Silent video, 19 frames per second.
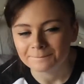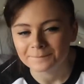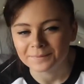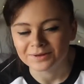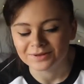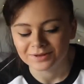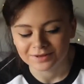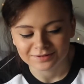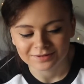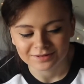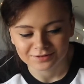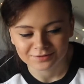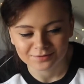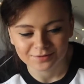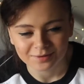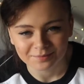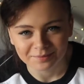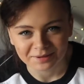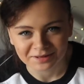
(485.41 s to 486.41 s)
But yeah, that's
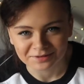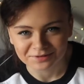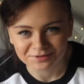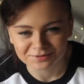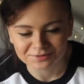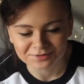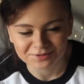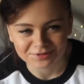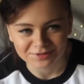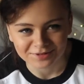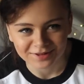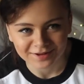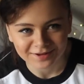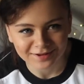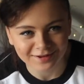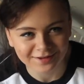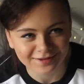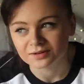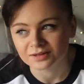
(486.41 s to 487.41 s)
quite bad, don't do
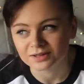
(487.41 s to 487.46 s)
that.